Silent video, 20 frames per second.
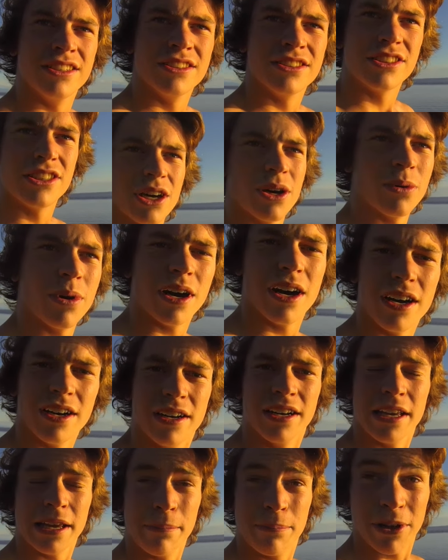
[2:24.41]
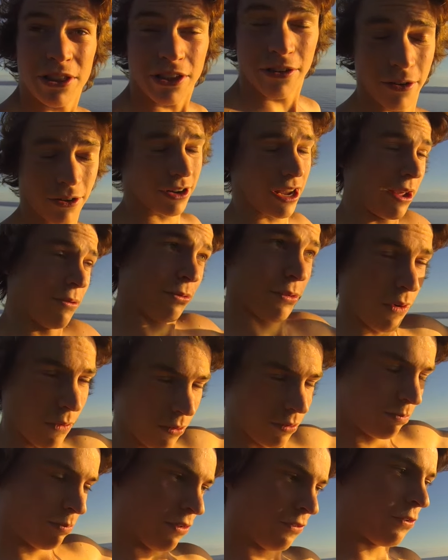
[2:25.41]
So but okay,
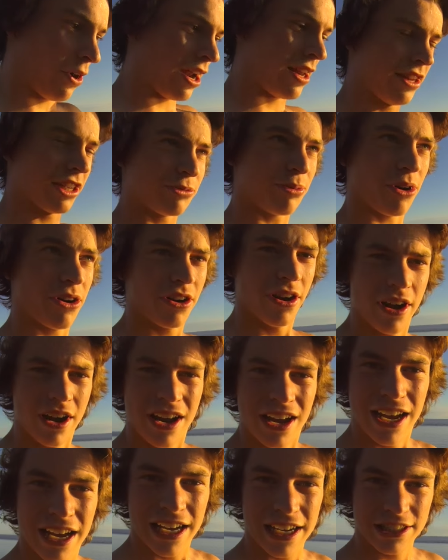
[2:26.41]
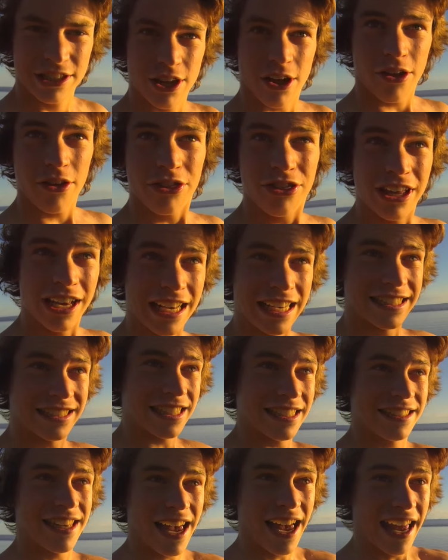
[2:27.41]
before I end this part, is the other thing
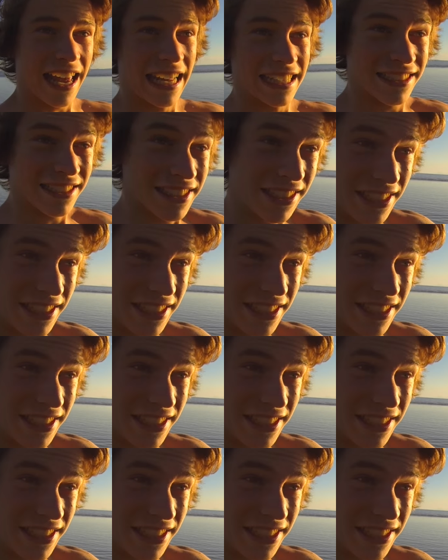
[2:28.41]
is that it's